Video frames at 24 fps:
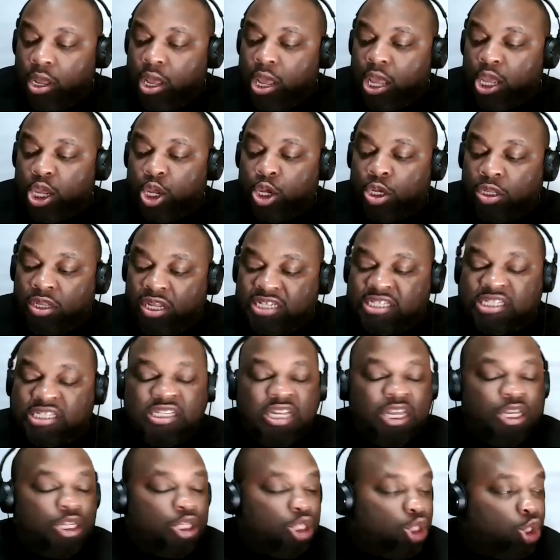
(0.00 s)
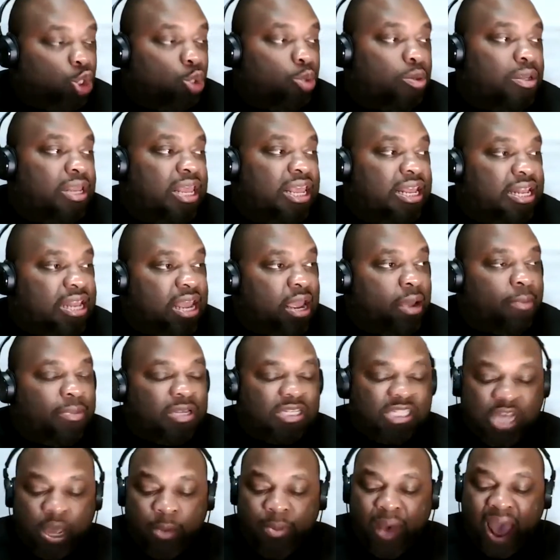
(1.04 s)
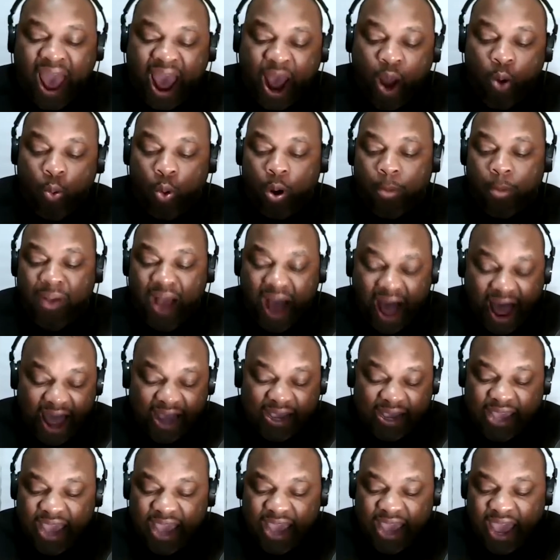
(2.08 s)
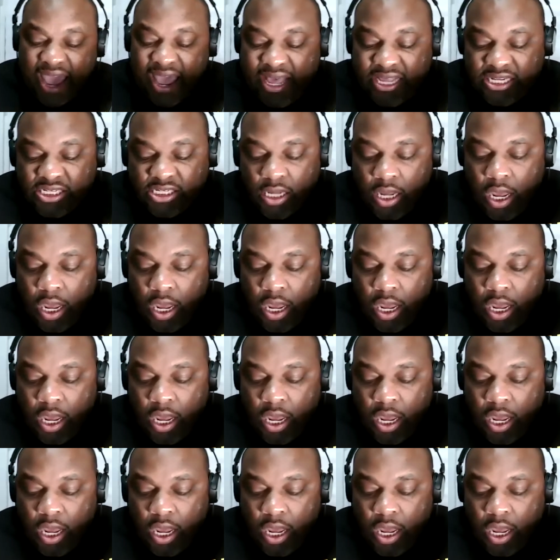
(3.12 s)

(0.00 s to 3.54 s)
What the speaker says: You're listening to the Enigma Sept Hour podcast.